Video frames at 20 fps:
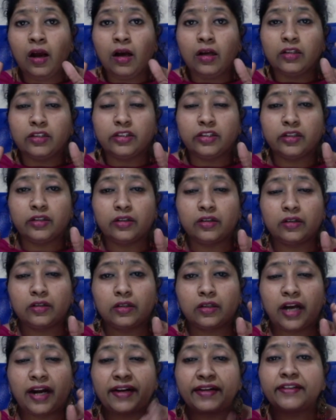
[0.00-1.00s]
The
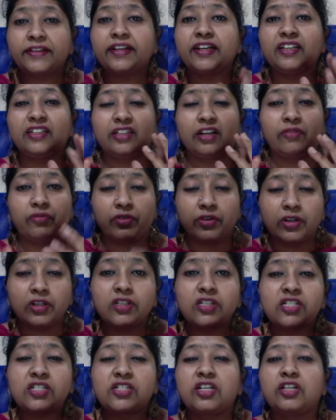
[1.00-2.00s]
content, the
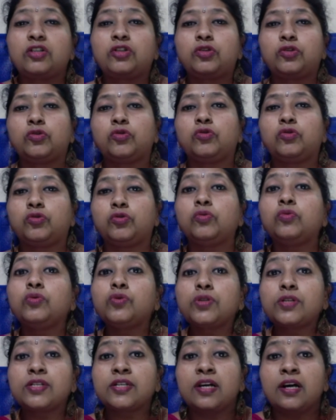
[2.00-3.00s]
words that you
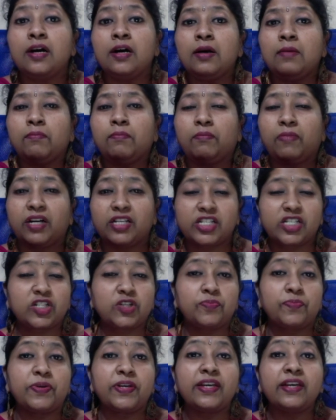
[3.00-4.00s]
use must
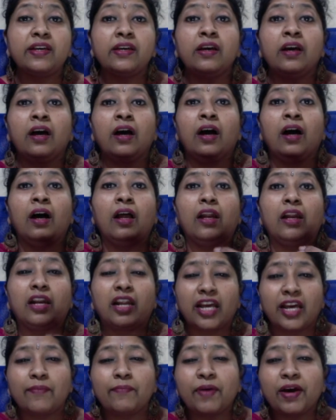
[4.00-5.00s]
be
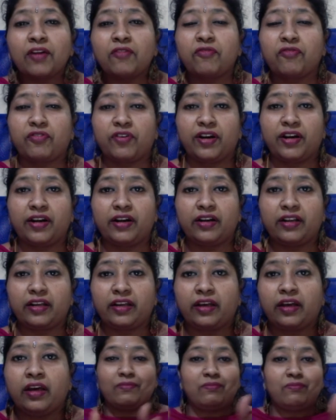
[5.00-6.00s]
layman friendly,
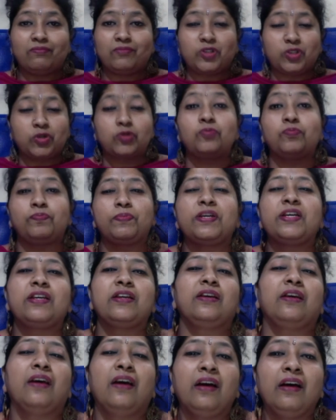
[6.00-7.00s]
should be
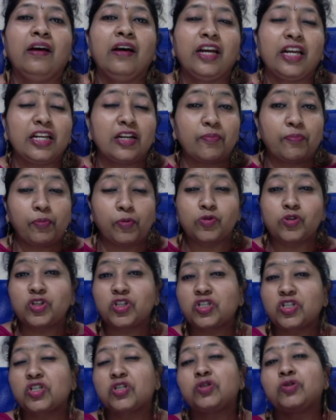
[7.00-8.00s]
in a
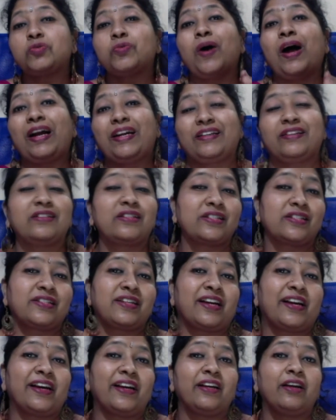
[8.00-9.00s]
position to
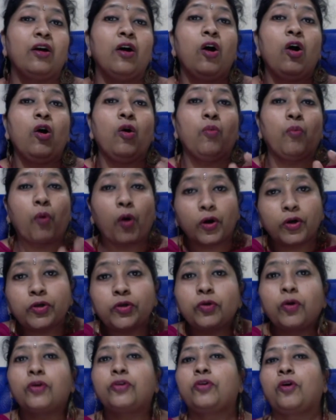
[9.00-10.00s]
understand what you
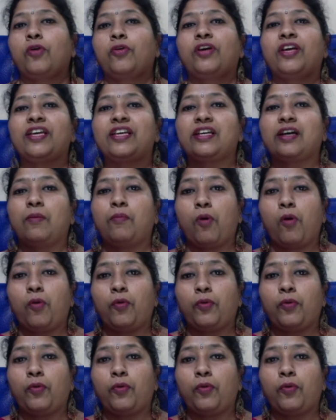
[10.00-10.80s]
are talking about.